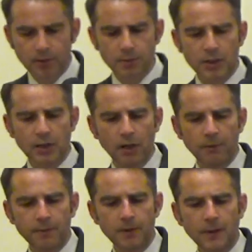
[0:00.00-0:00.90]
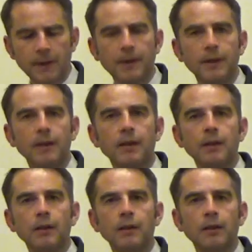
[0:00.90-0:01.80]
himself
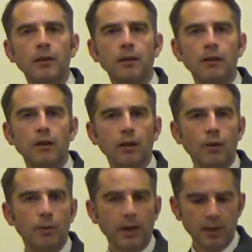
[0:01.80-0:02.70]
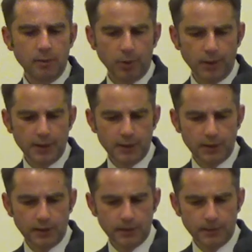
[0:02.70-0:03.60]
a quiet
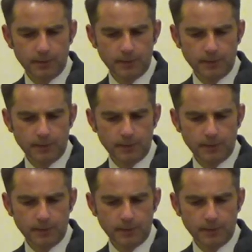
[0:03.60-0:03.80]
place.